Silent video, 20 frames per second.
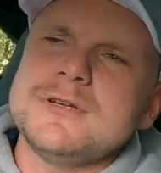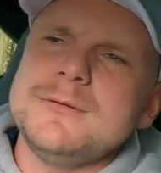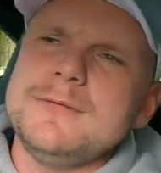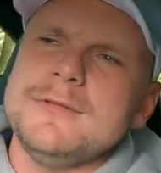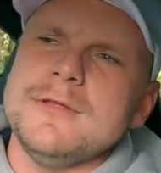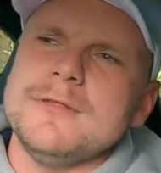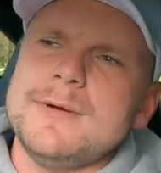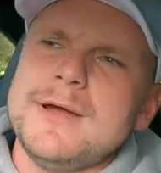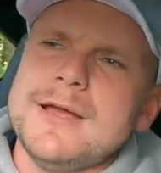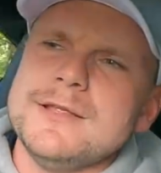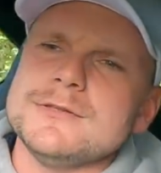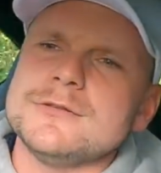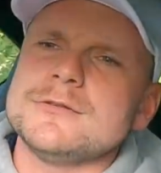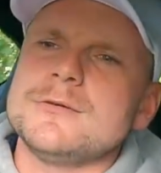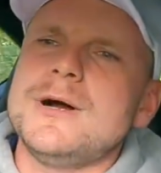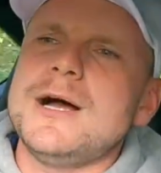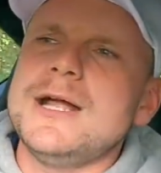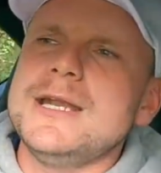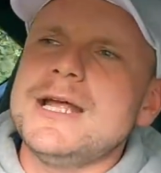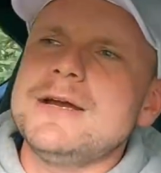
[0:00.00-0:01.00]
coming the other way. It's
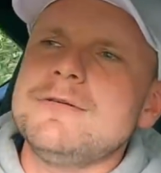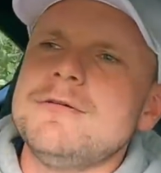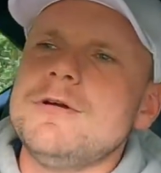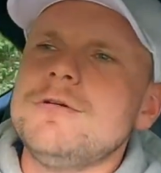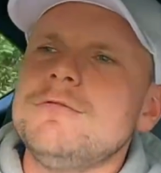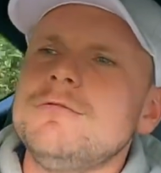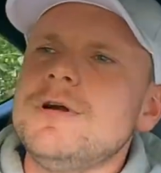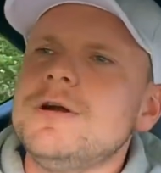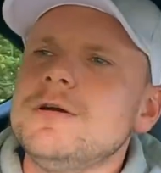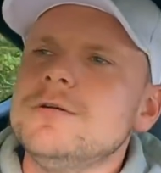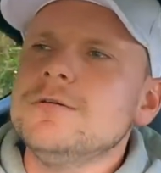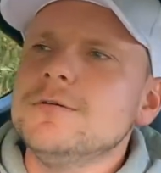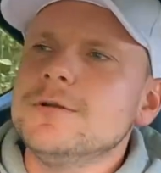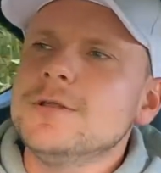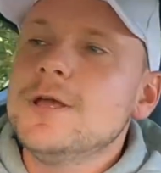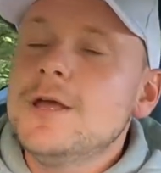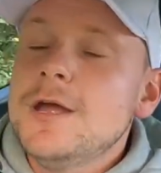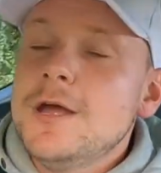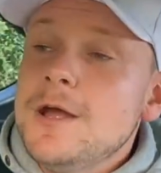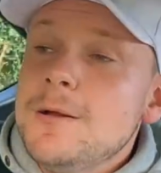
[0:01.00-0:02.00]
quite a narrow road.
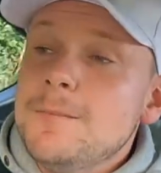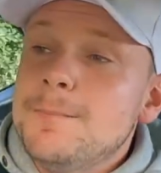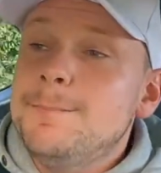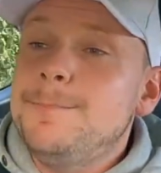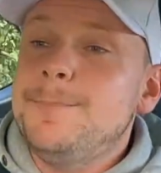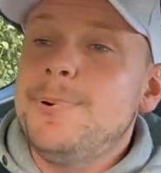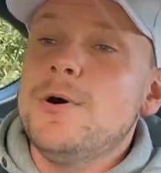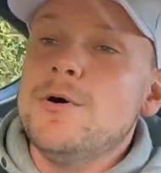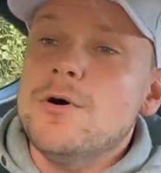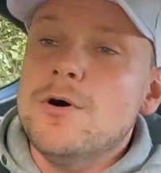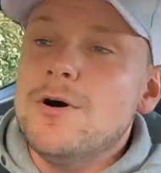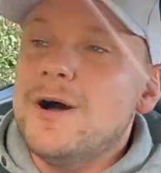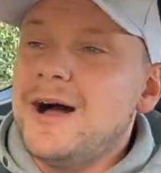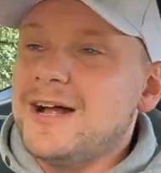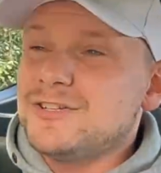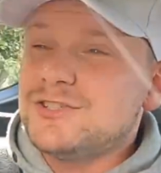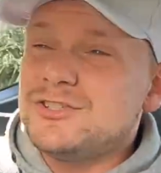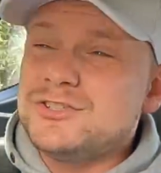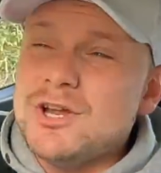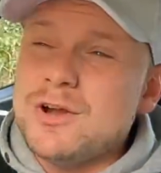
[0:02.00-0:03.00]
But
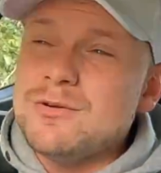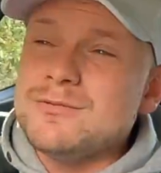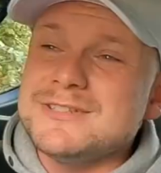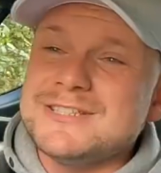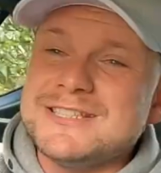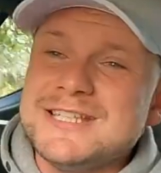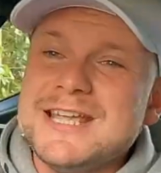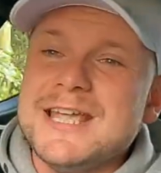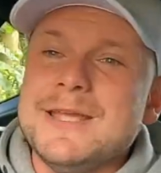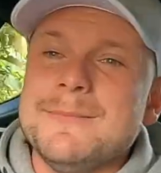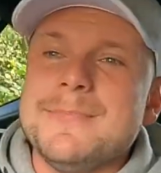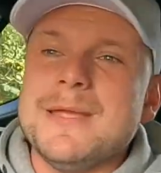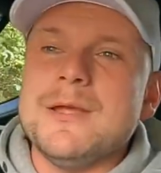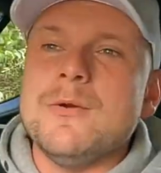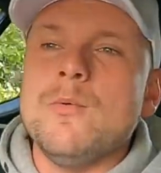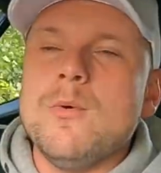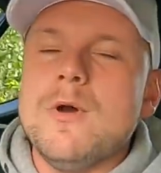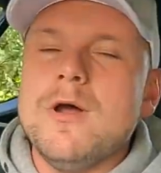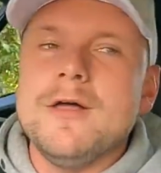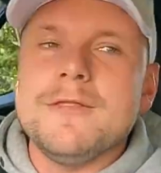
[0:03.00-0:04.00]
I just don't see it
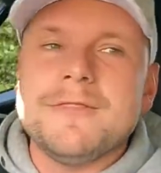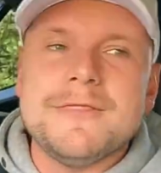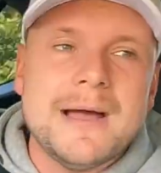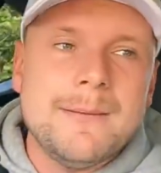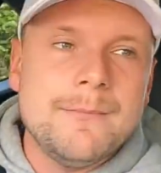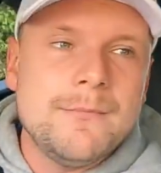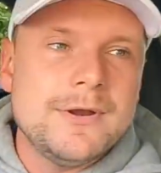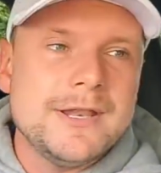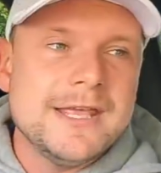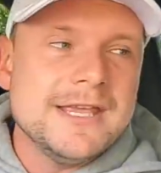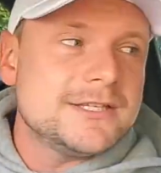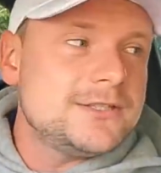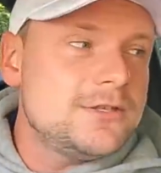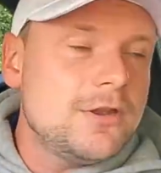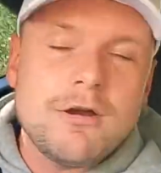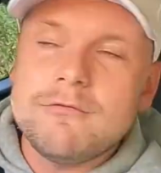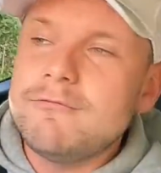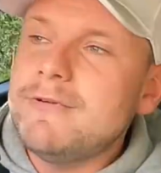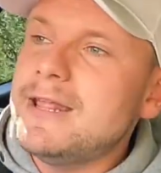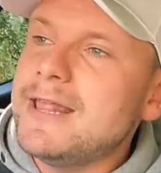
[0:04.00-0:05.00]
being worth that money. It's
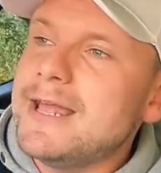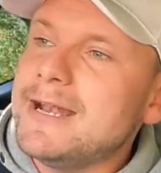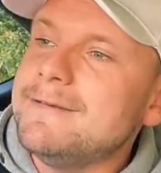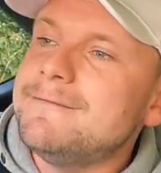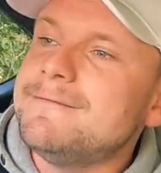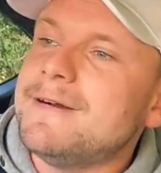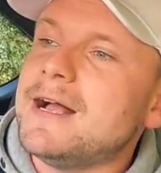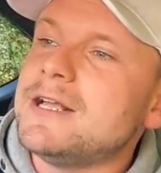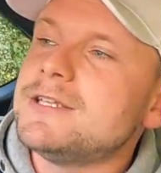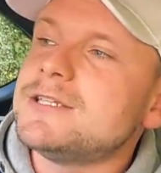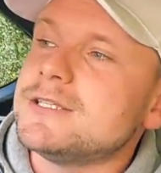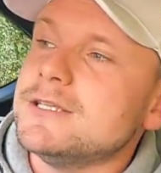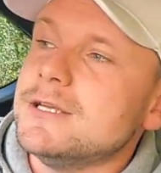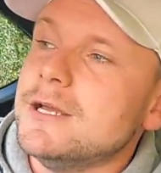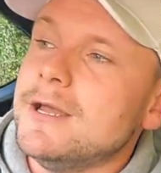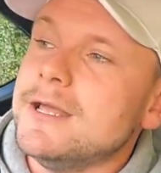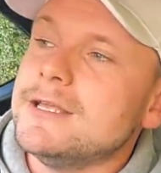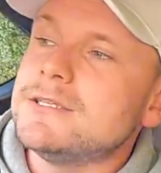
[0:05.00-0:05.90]
not really any faster.